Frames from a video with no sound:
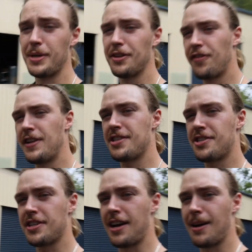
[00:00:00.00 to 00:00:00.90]
we just
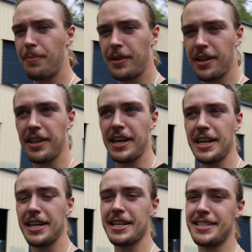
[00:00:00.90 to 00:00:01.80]
finished up
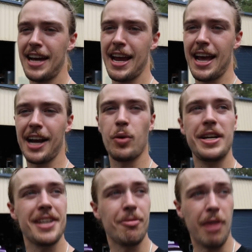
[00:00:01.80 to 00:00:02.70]
the day at
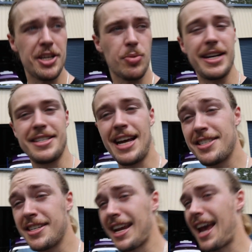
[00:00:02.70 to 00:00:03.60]
Queensland Raceway
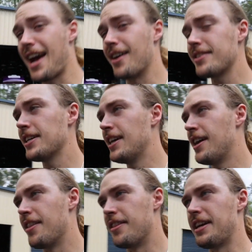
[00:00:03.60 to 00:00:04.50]
testing out
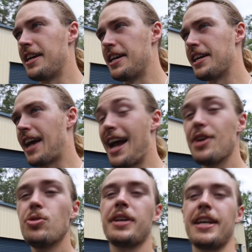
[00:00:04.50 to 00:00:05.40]
the
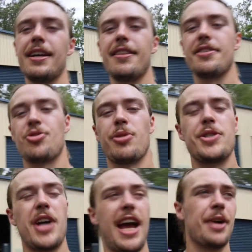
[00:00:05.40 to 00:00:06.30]
angle kit, the Destroy or
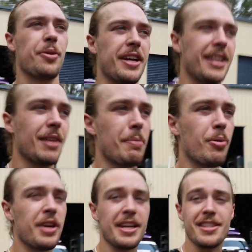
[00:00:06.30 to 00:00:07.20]
Die angle kit that we
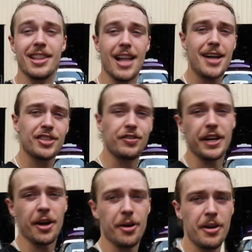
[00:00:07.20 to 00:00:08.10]
put in last
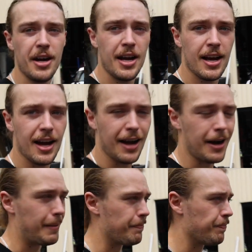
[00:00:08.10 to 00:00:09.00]
video.
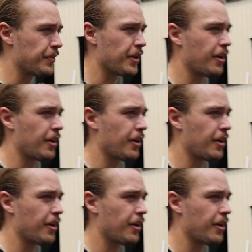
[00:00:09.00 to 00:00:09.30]
And